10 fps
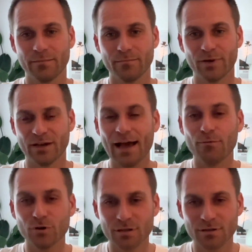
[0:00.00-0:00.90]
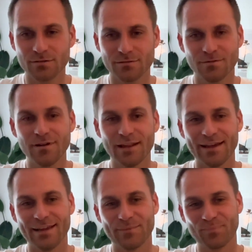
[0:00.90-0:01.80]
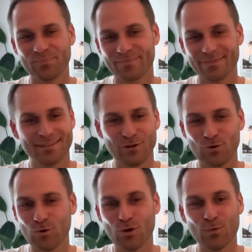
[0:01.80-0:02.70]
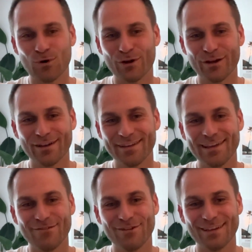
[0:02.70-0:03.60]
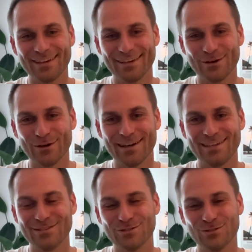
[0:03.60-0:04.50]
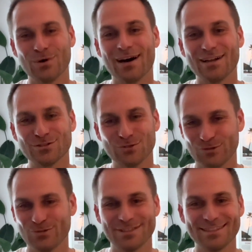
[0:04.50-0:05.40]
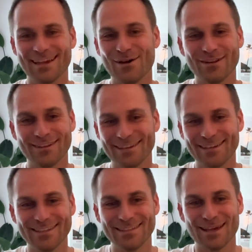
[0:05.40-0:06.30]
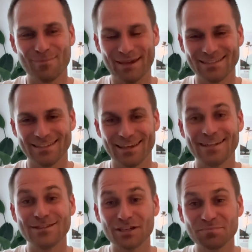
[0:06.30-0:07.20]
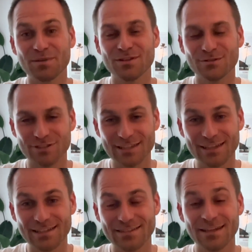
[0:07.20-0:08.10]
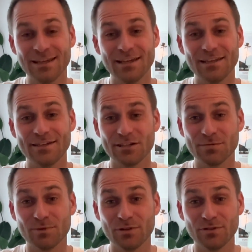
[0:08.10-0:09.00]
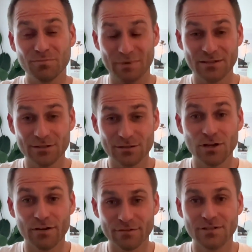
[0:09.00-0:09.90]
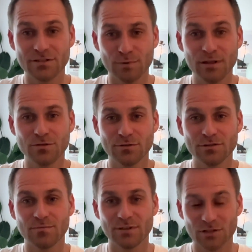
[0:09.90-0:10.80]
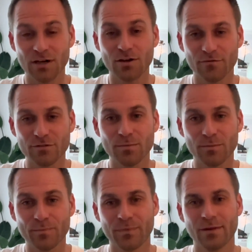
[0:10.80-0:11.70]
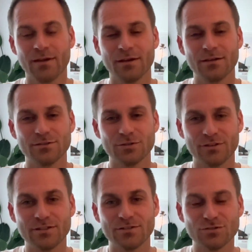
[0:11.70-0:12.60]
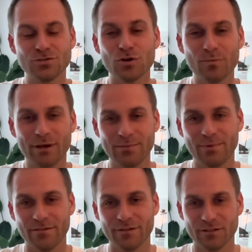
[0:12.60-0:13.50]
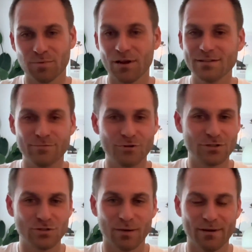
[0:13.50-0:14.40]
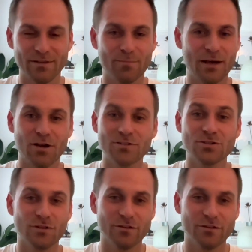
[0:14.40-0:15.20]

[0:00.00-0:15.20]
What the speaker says: But I would like cold water every day, unless you are too stressed out, is amazing. And it does build your resilience. It does build your mental toughness as well, doing something that's uncomfortable. So there's so many benefits. Plus then we can talk about the biological 100%.